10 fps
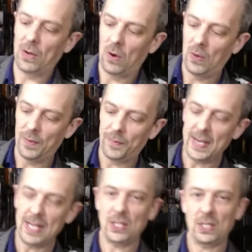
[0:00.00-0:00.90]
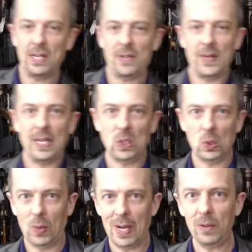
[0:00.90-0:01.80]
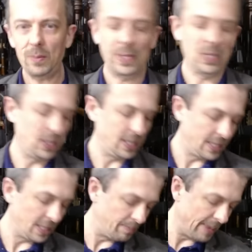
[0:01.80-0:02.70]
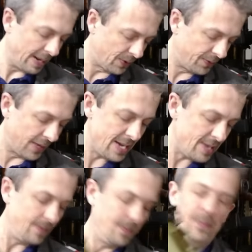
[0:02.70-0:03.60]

on the feed side of things as well, because this is belt fed.